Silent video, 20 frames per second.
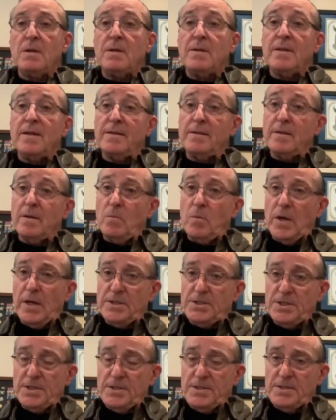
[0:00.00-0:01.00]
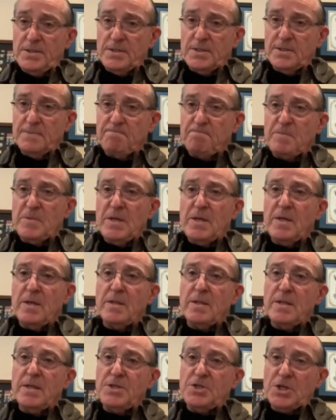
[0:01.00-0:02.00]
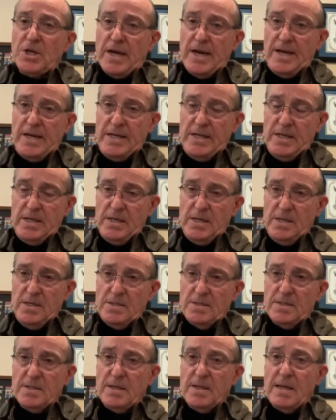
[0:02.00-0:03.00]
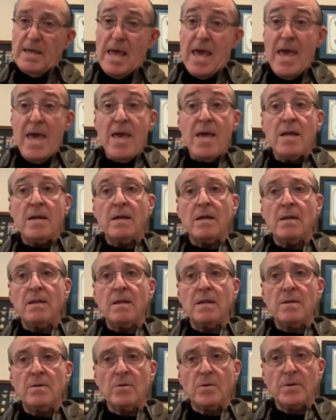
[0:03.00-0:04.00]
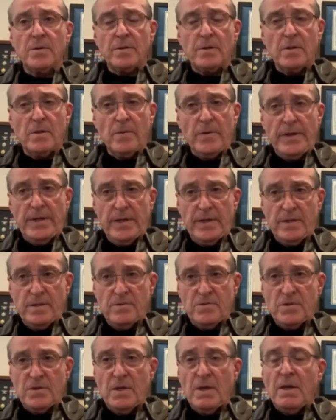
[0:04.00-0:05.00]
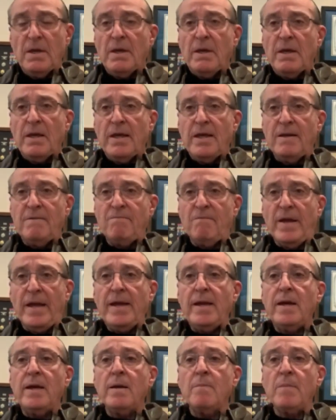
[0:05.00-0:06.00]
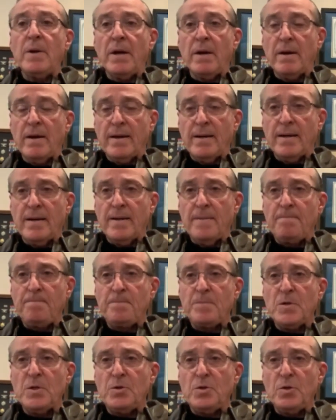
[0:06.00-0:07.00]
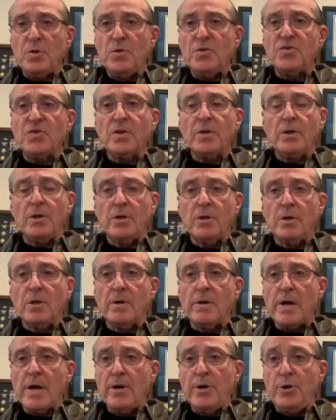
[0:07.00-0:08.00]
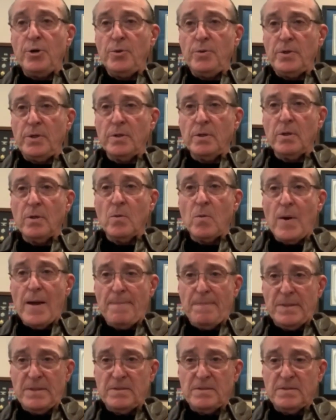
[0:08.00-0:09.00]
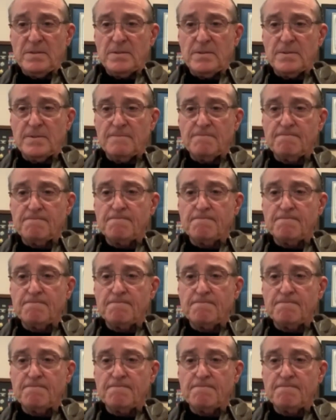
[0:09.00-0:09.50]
that the Russians, the Chinese, and the North Koreans invaded America to secure our nuclear weapons.